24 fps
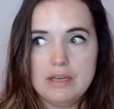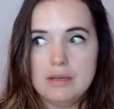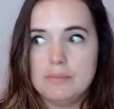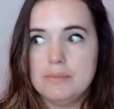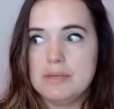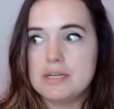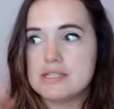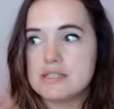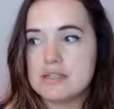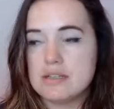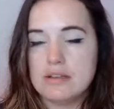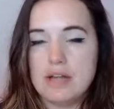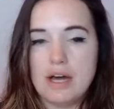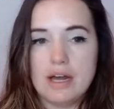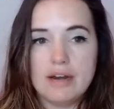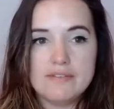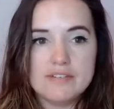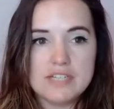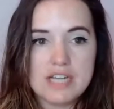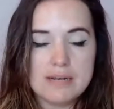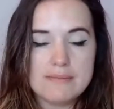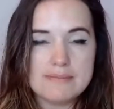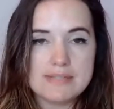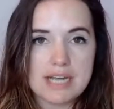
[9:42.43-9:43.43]
Because a lot of
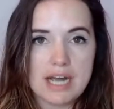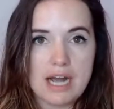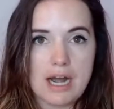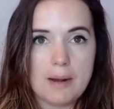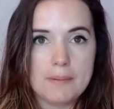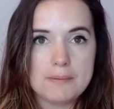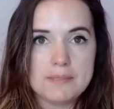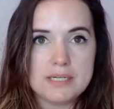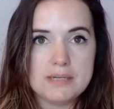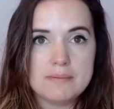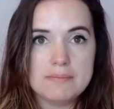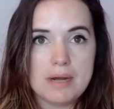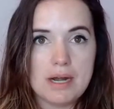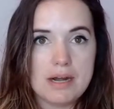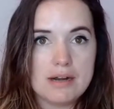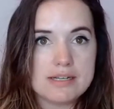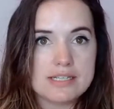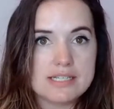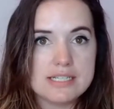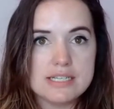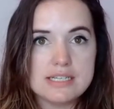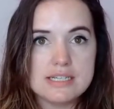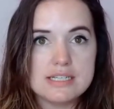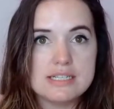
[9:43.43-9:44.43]
times opt-in
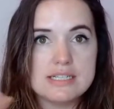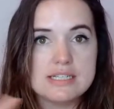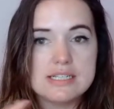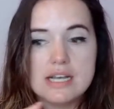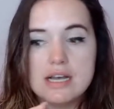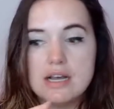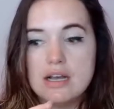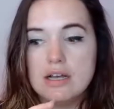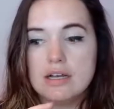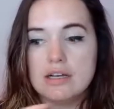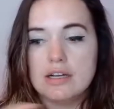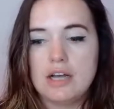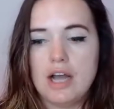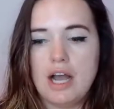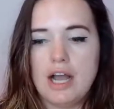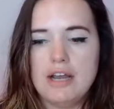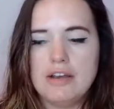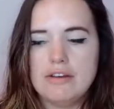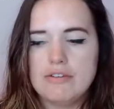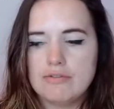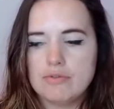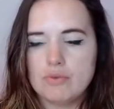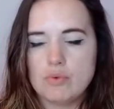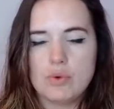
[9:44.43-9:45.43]
boxes
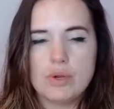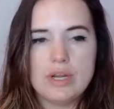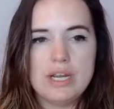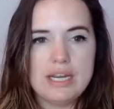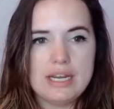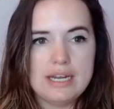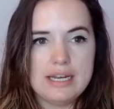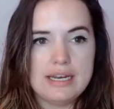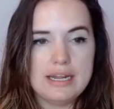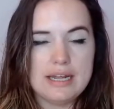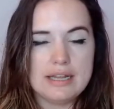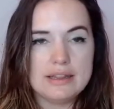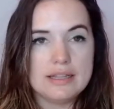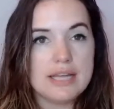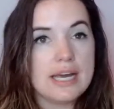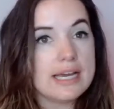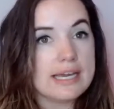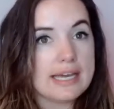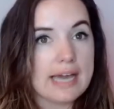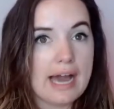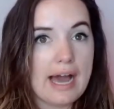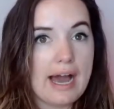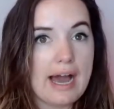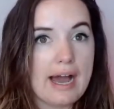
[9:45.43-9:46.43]
kind of read
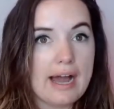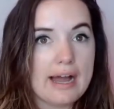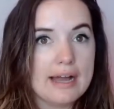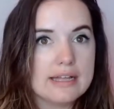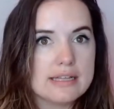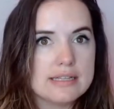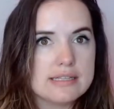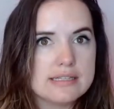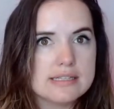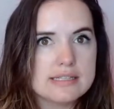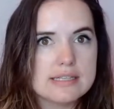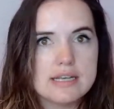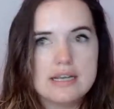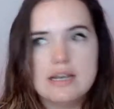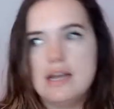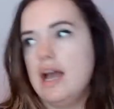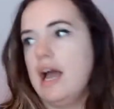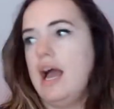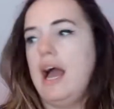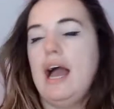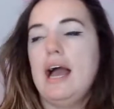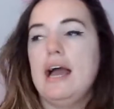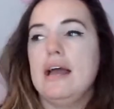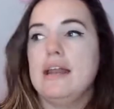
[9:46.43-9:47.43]
like ads.
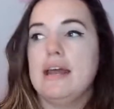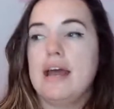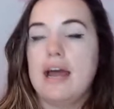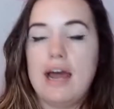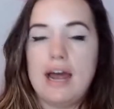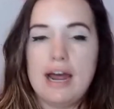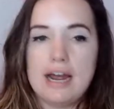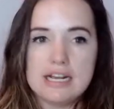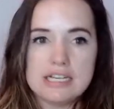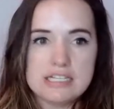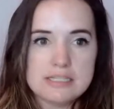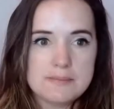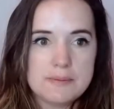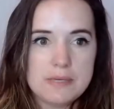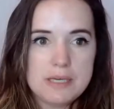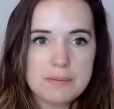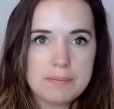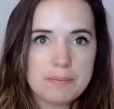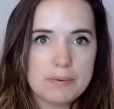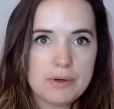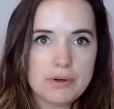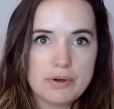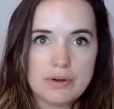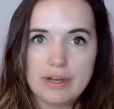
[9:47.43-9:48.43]
And as
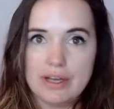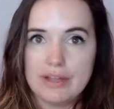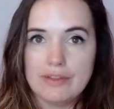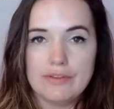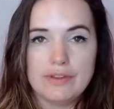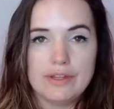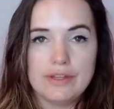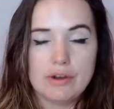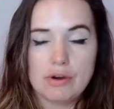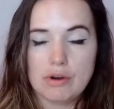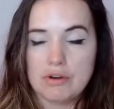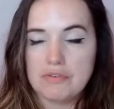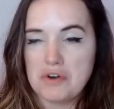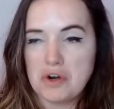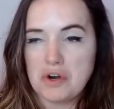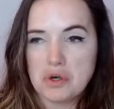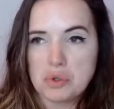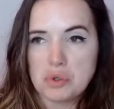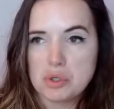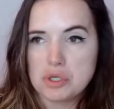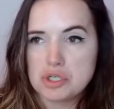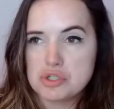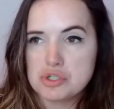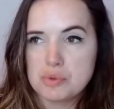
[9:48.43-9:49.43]
people in the year of our
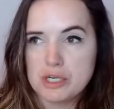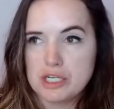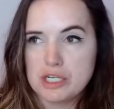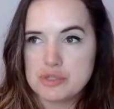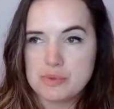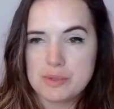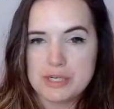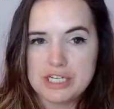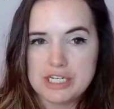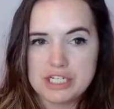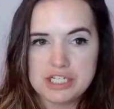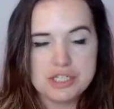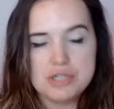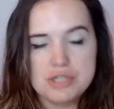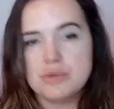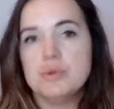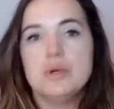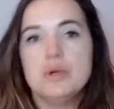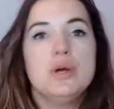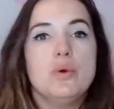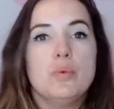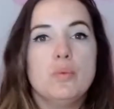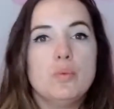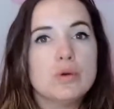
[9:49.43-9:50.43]
Lord 2022,
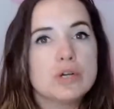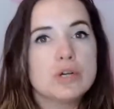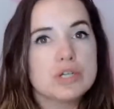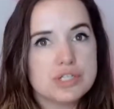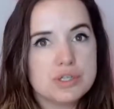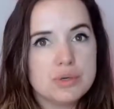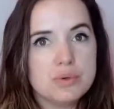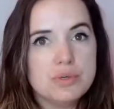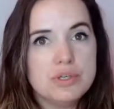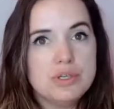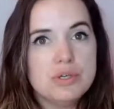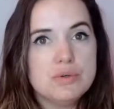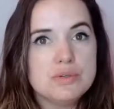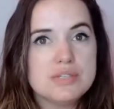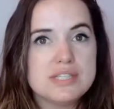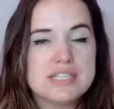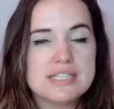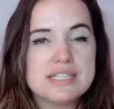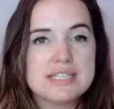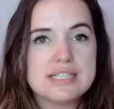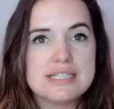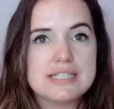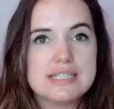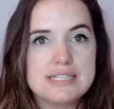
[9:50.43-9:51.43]
we're so used
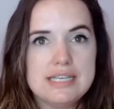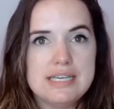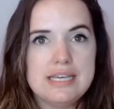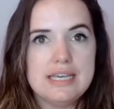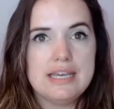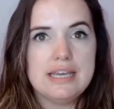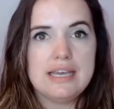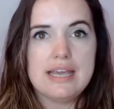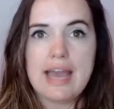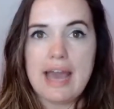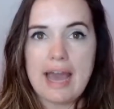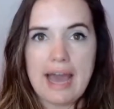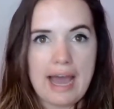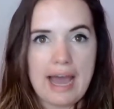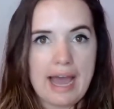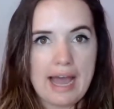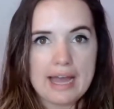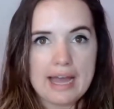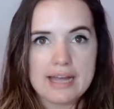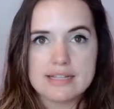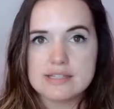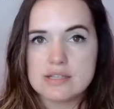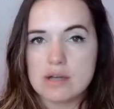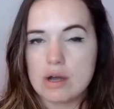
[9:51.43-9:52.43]
to seeing
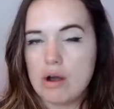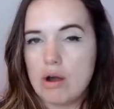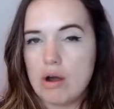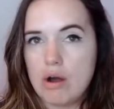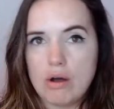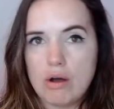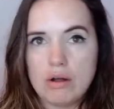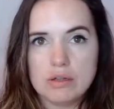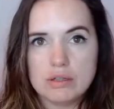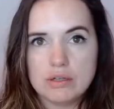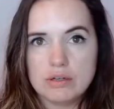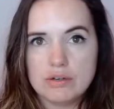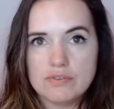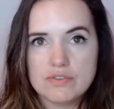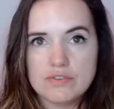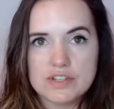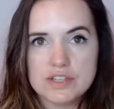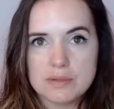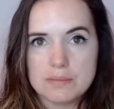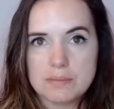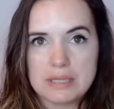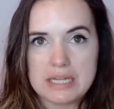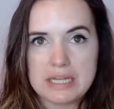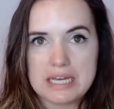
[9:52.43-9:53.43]
ads all over
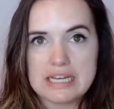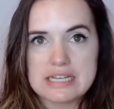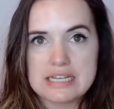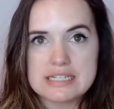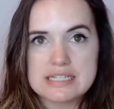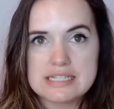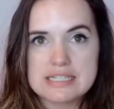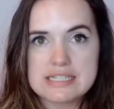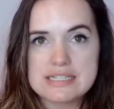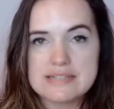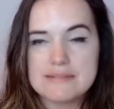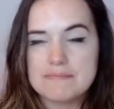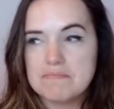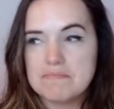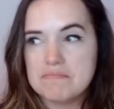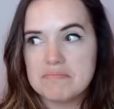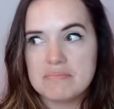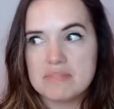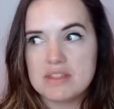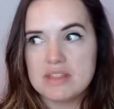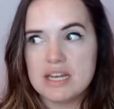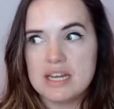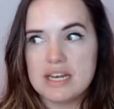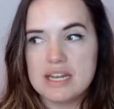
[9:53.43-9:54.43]
the place
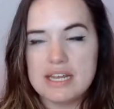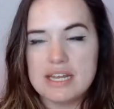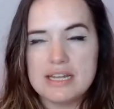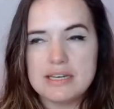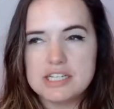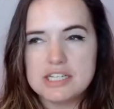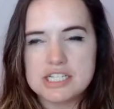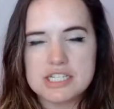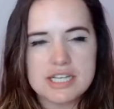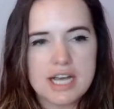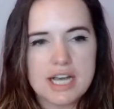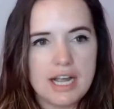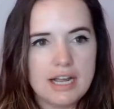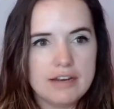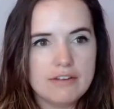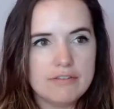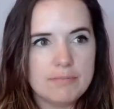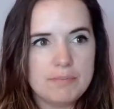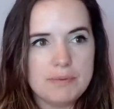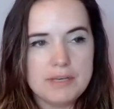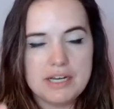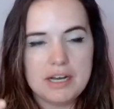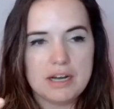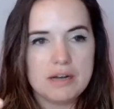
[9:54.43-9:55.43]
that it just kind
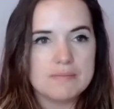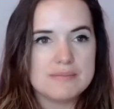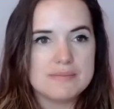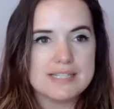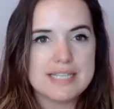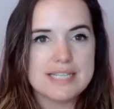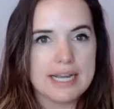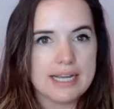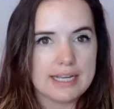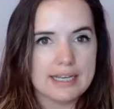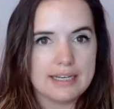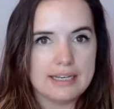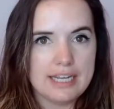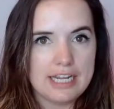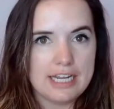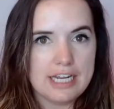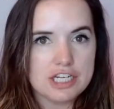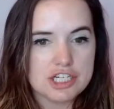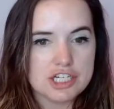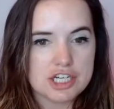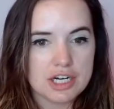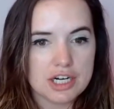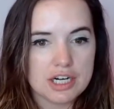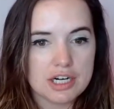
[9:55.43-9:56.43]
of becomes second
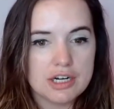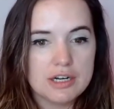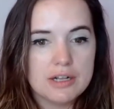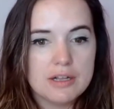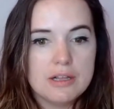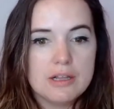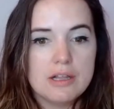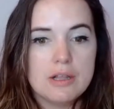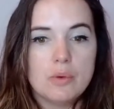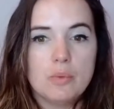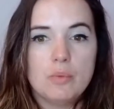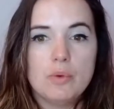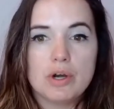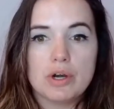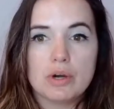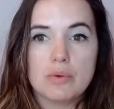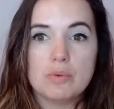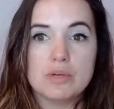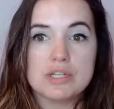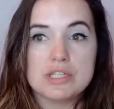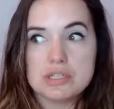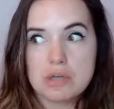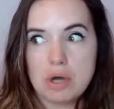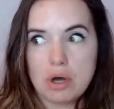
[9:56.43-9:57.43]
nature. We're
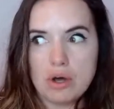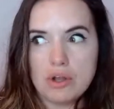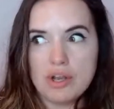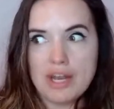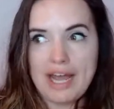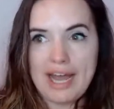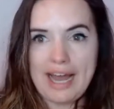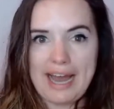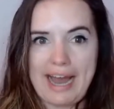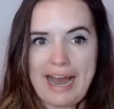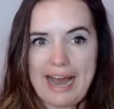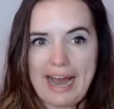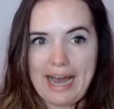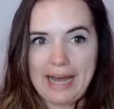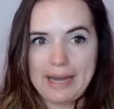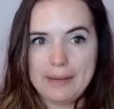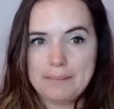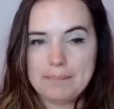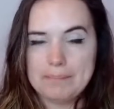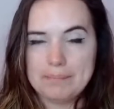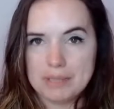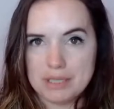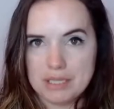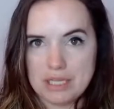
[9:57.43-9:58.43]
what's called
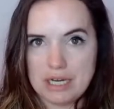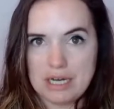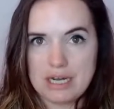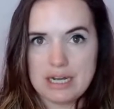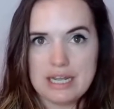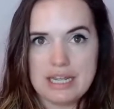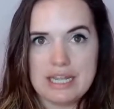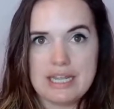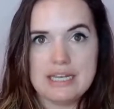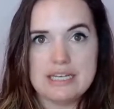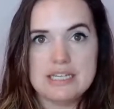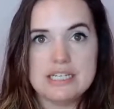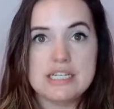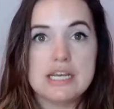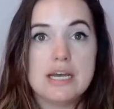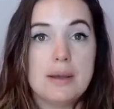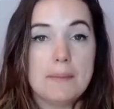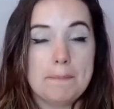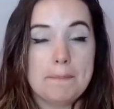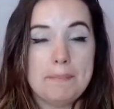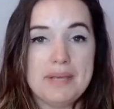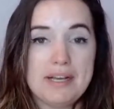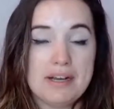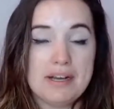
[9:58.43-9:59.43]
ad blind
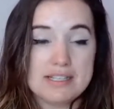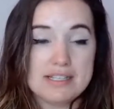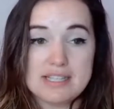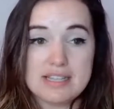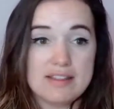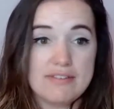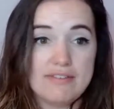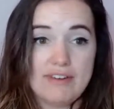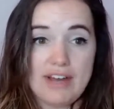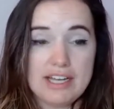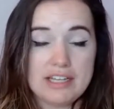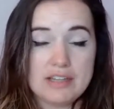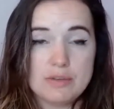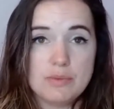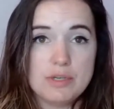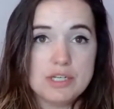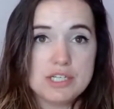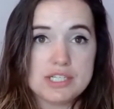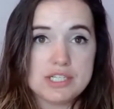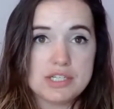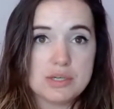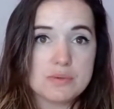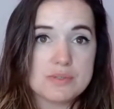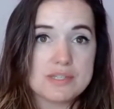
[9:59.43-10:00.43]
because of the fact that we
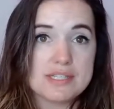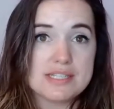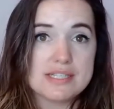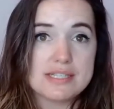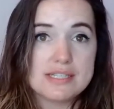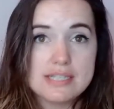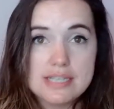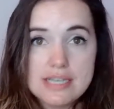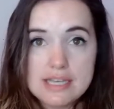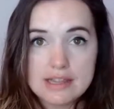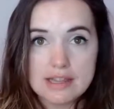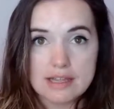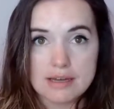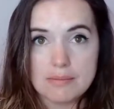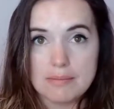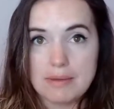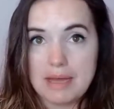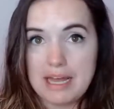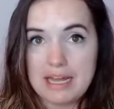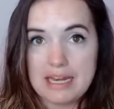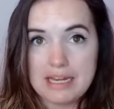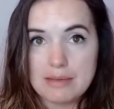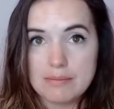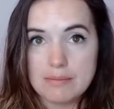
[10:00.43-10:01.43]
just don't see them
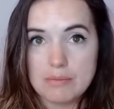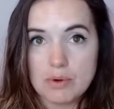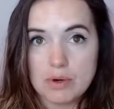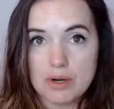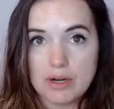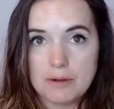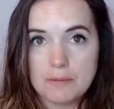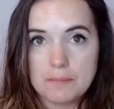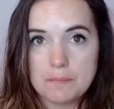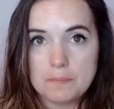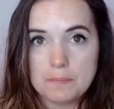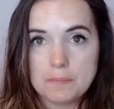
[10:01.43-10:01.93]
anymore.